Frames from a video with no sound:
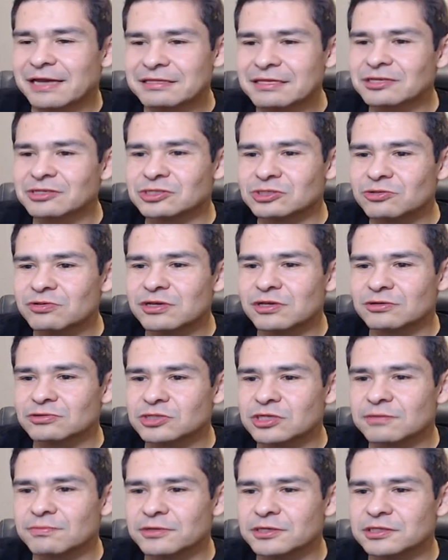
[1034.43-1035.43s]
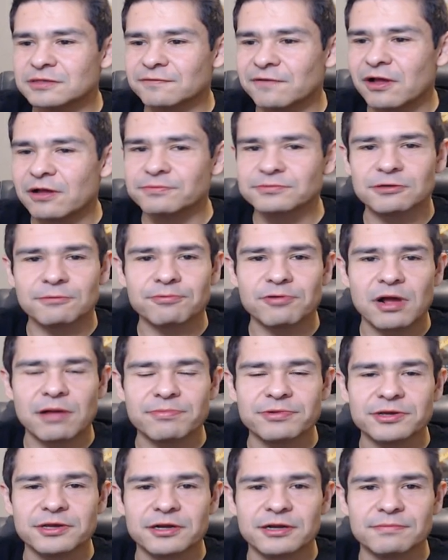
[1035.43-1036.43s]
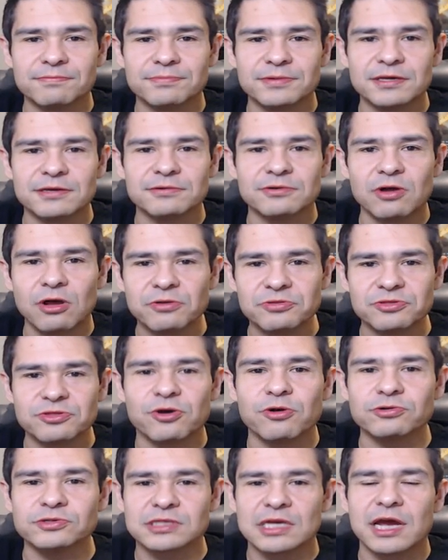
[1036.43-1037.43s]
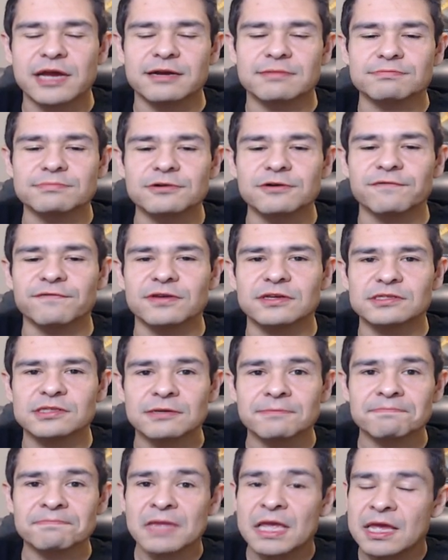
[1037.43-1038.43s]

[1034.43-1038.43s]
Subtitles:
Studio Ghibli's films are probably going to be those kind of movies.